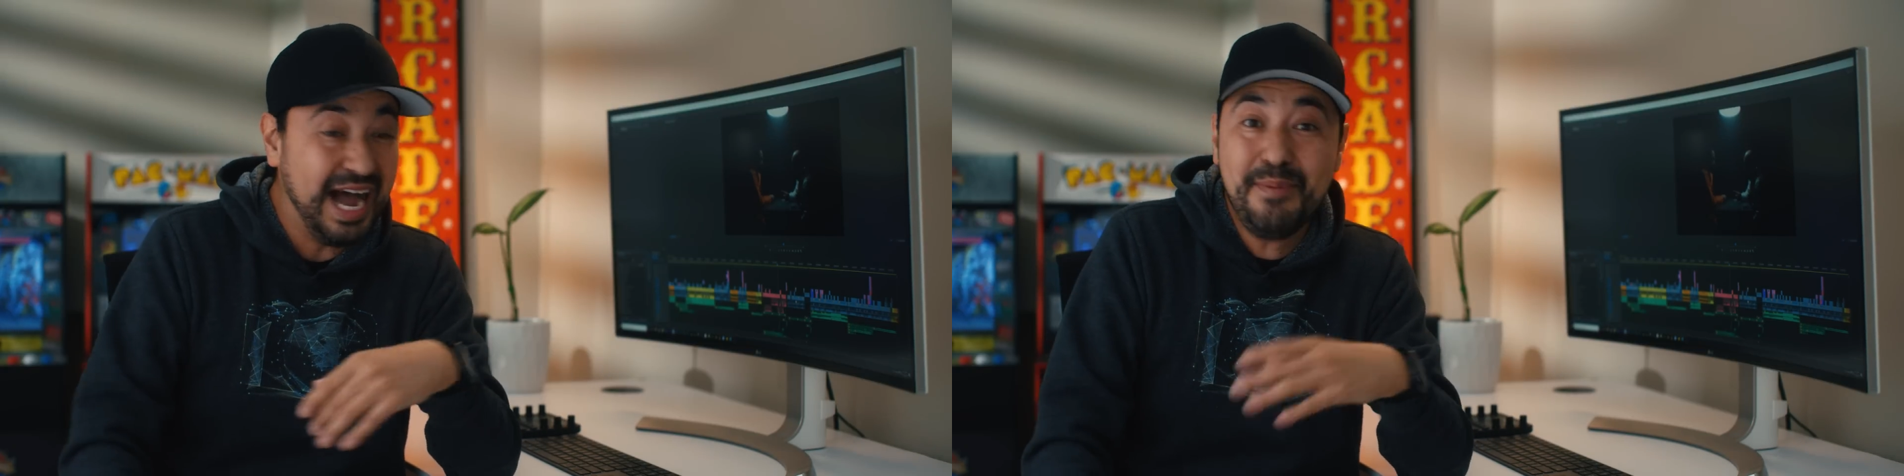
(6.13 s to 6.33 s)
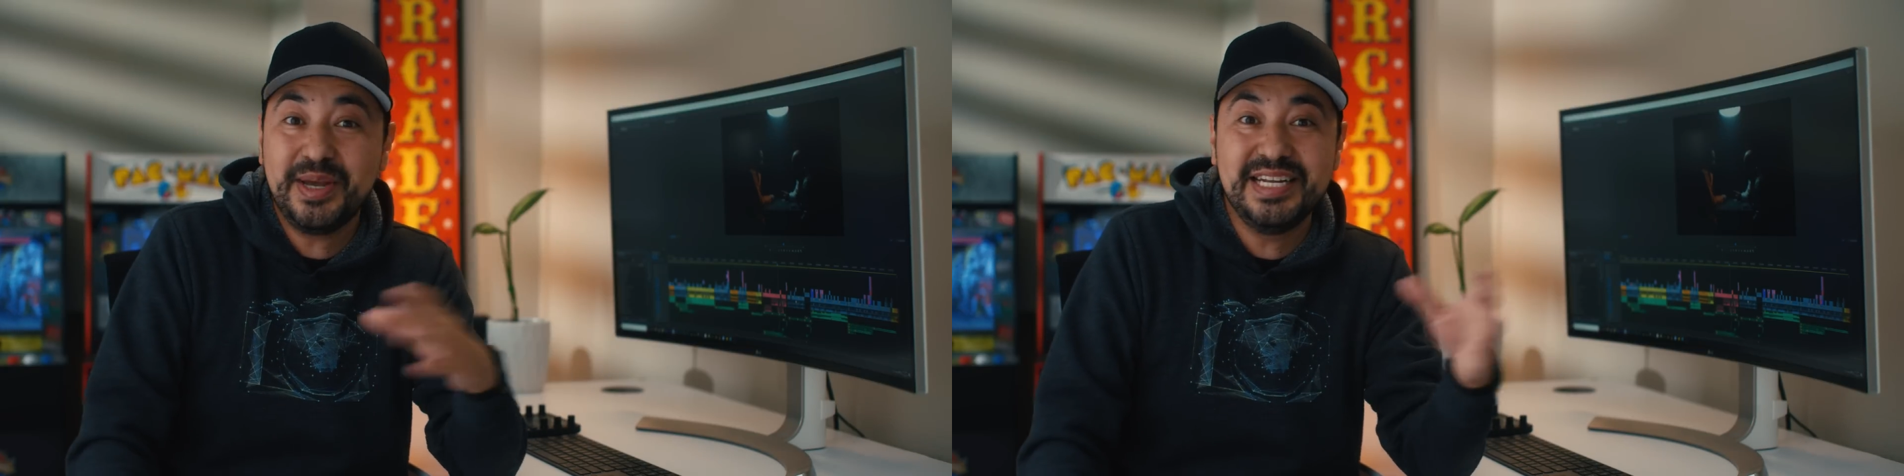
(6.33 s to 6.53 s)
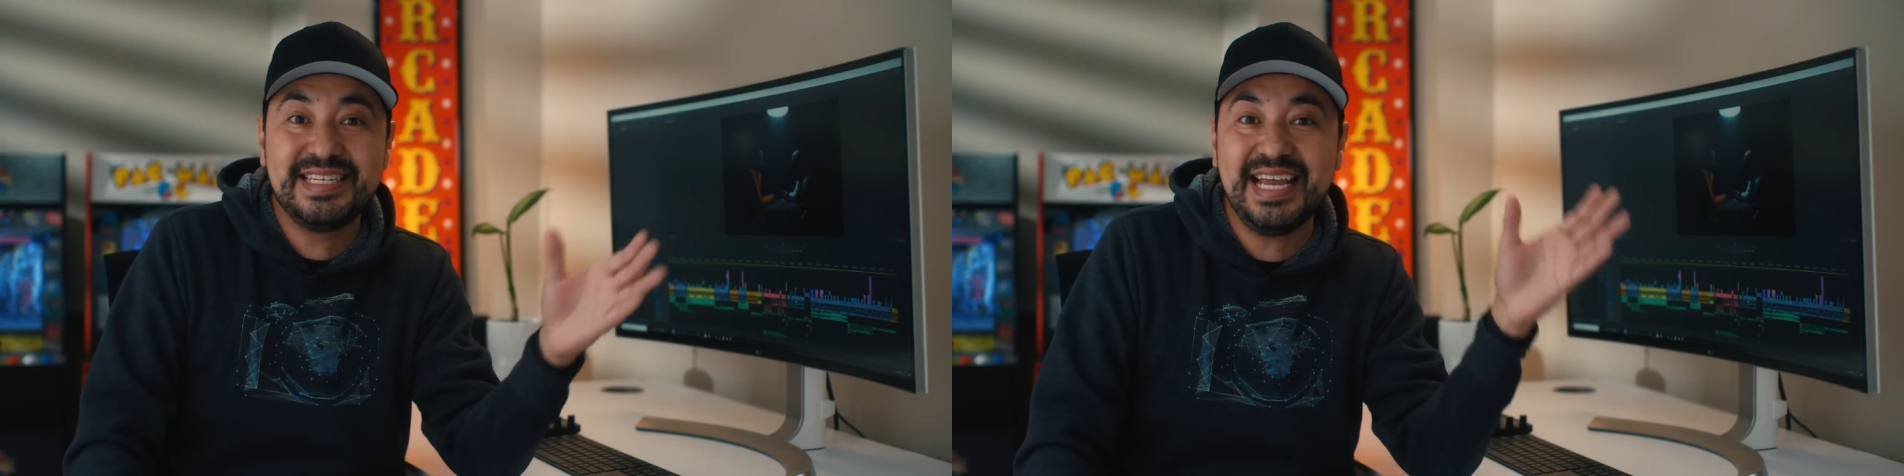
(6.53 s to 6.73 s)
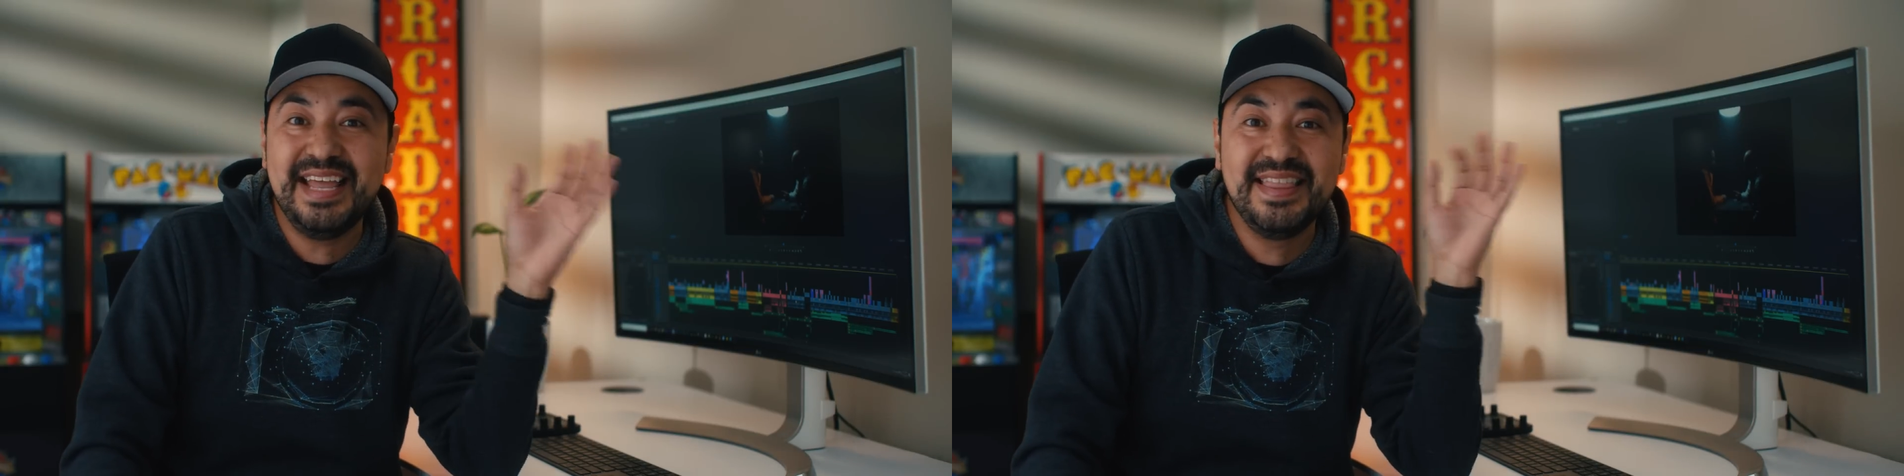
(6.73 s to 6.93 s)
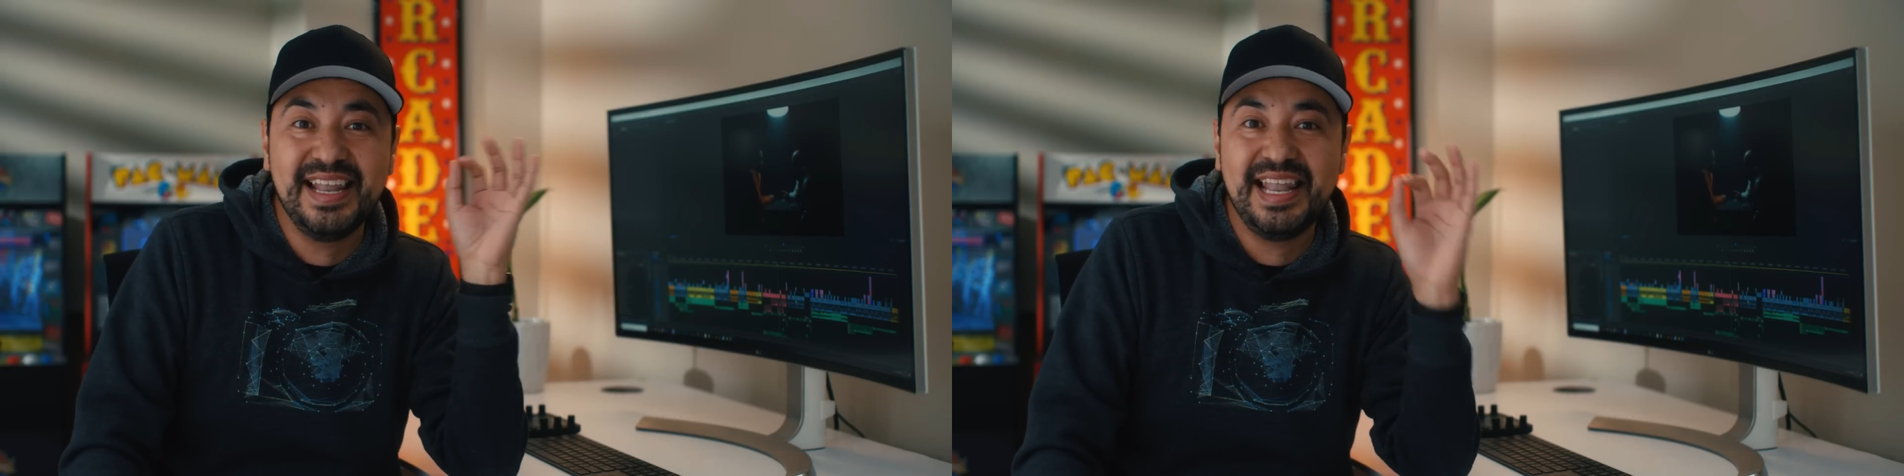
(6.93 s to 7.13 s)
I'm gonna say
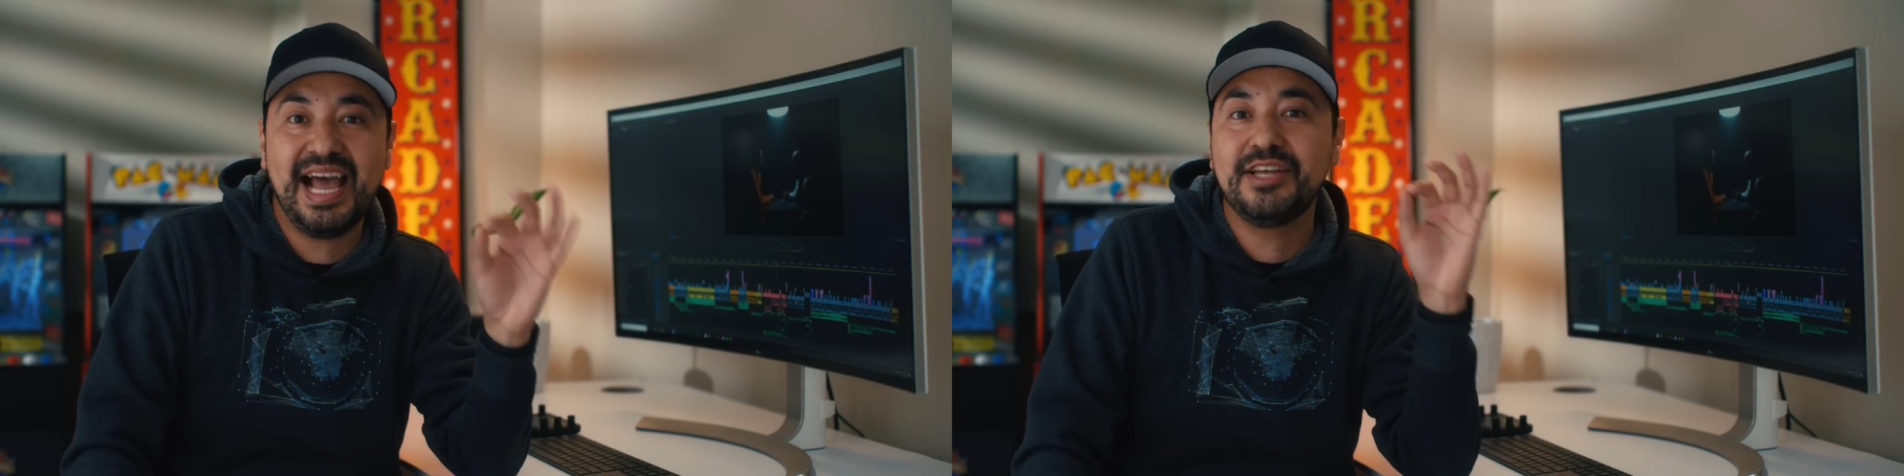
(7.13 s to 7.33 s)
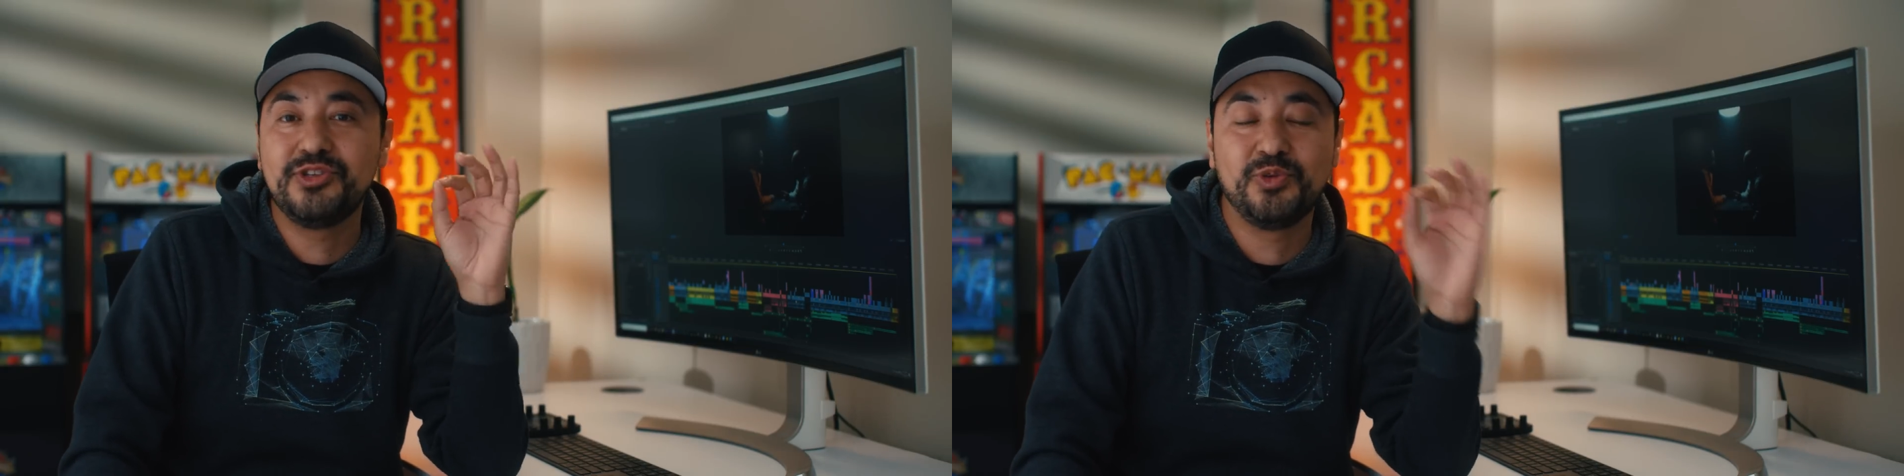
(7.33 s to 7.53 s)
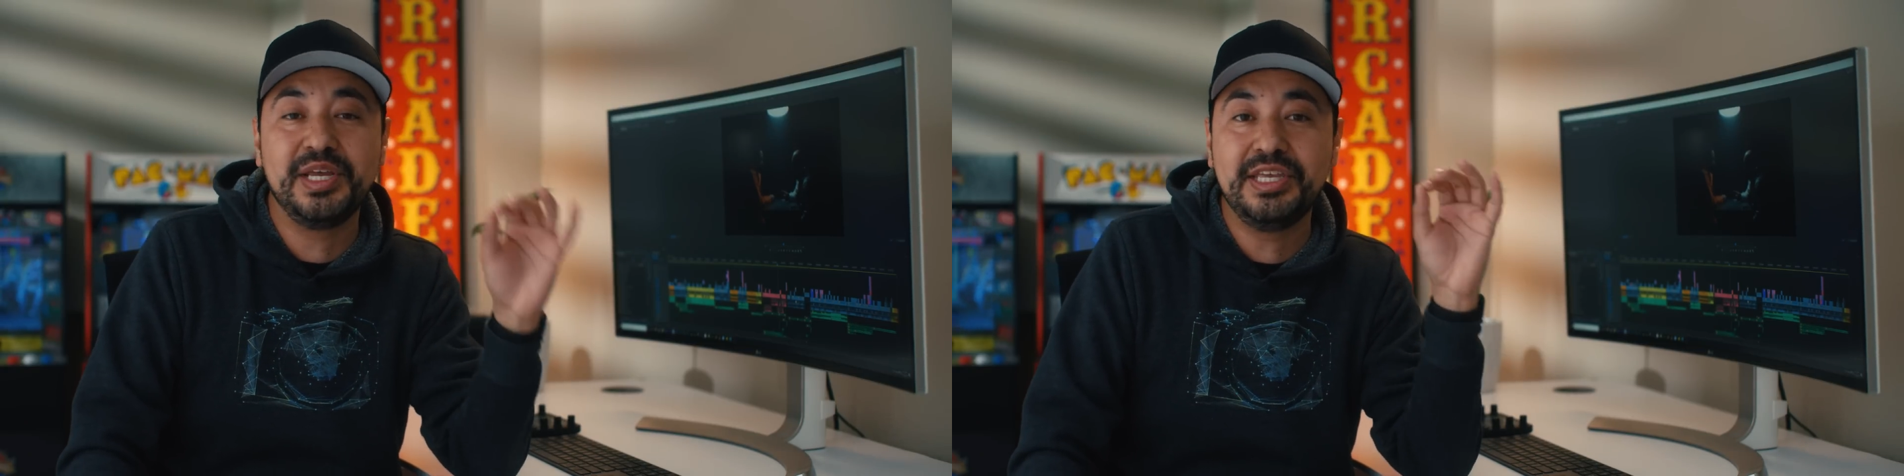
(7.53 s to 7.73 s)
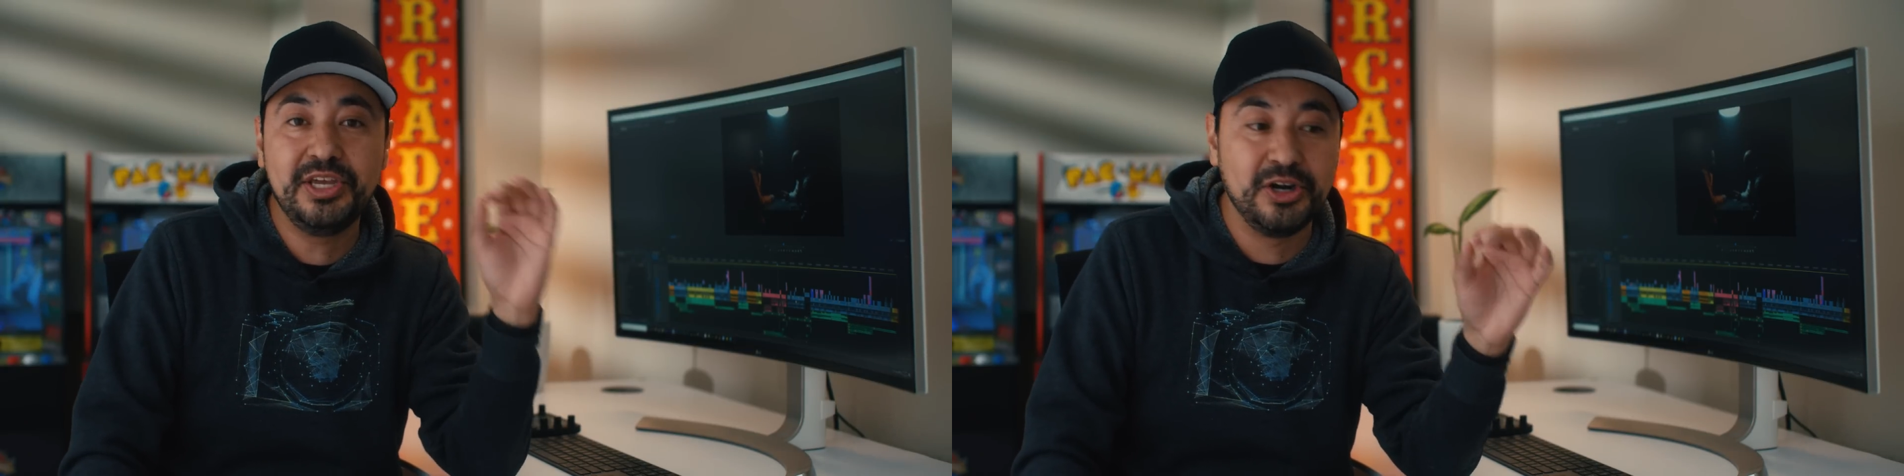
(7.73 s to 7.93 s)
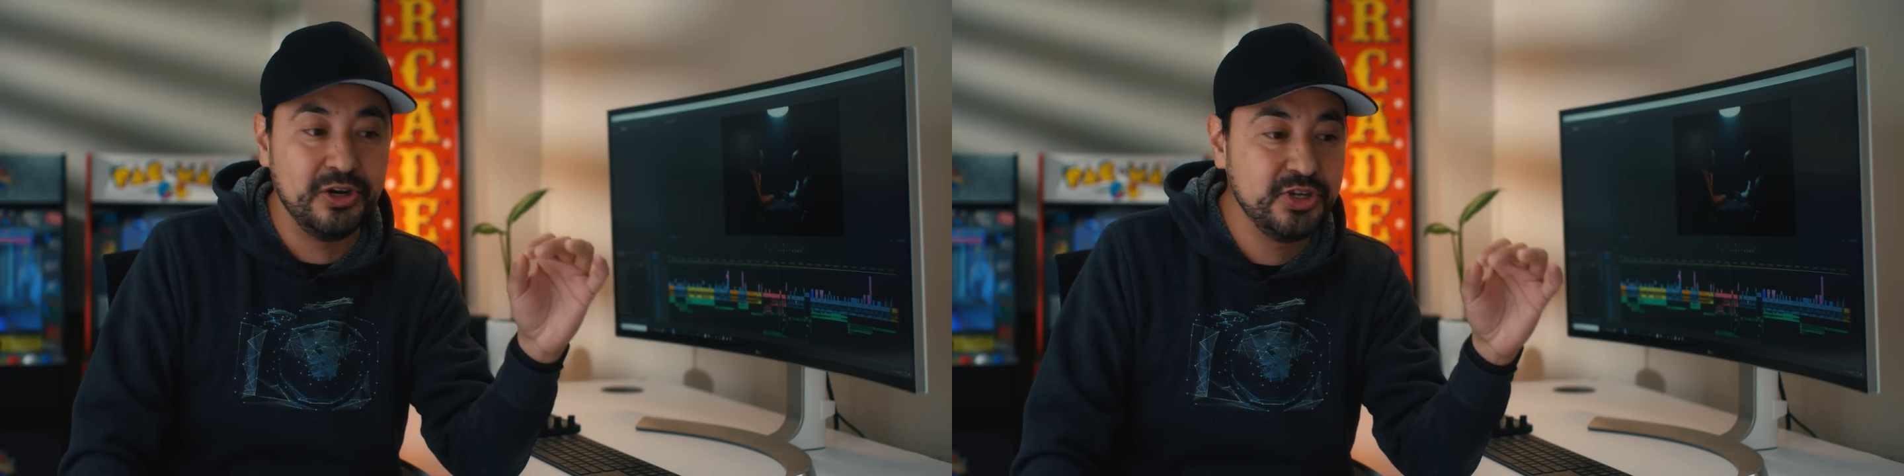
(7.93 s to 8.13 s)
in the last three
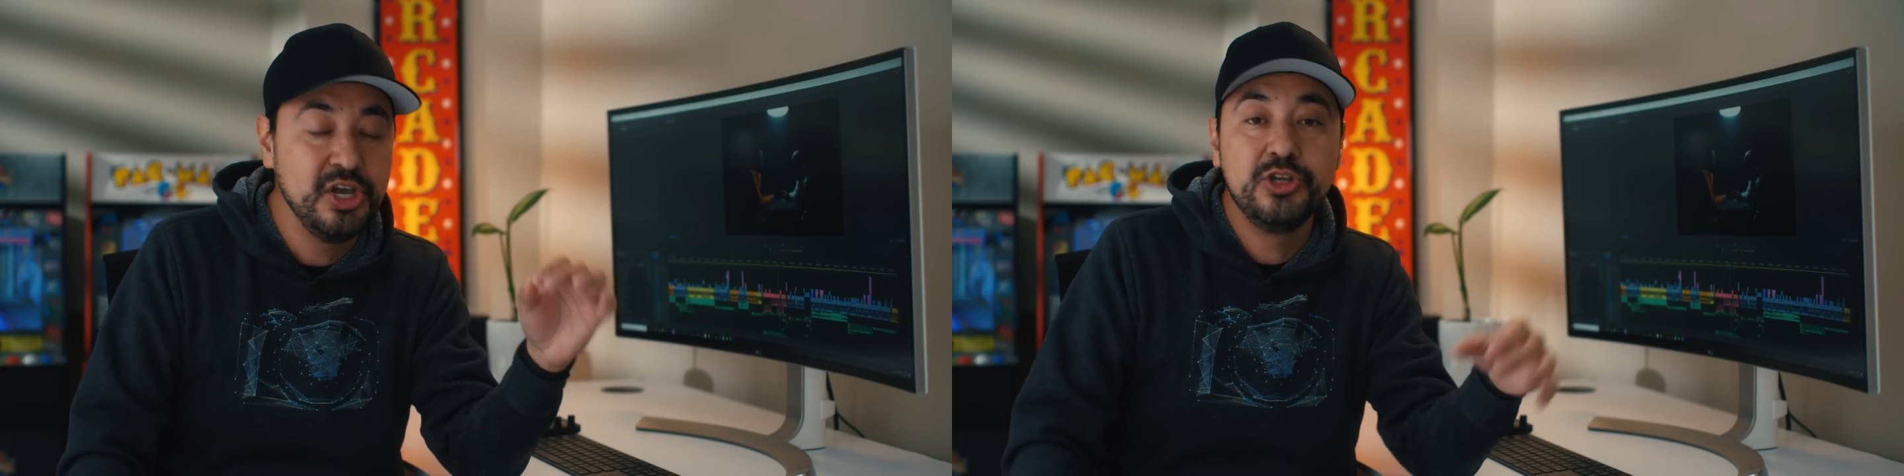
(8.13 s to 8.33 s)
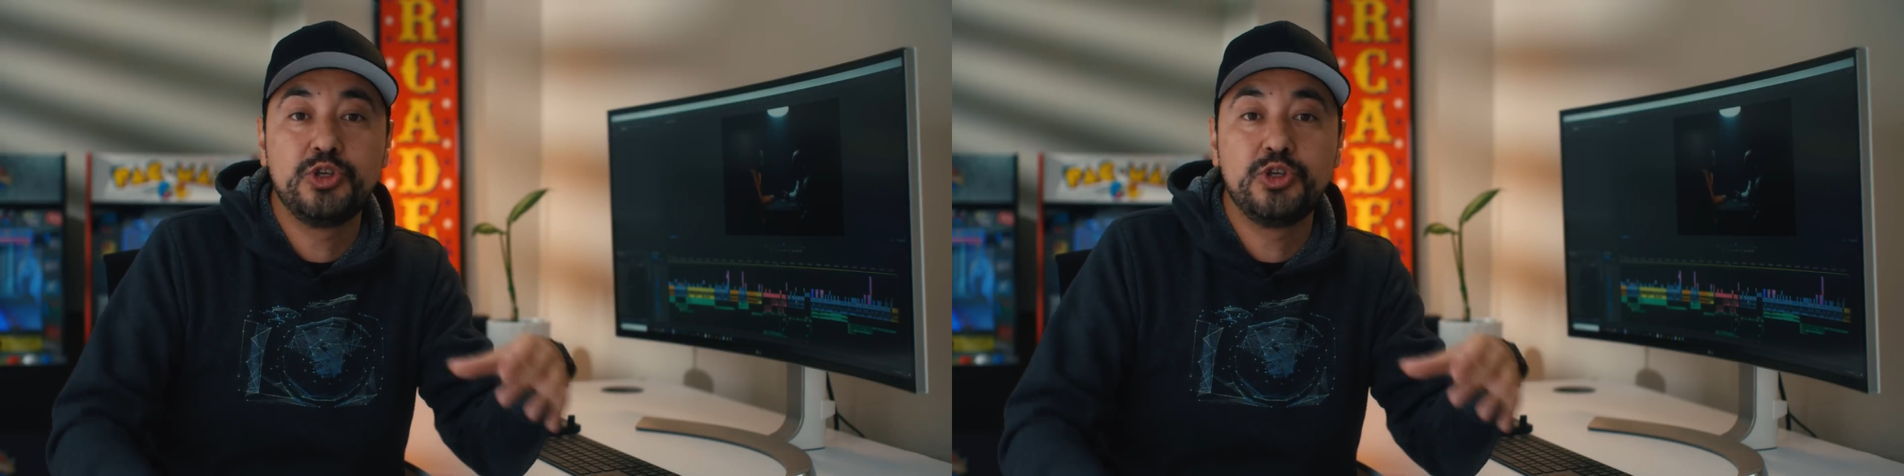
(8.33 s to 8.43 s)
years.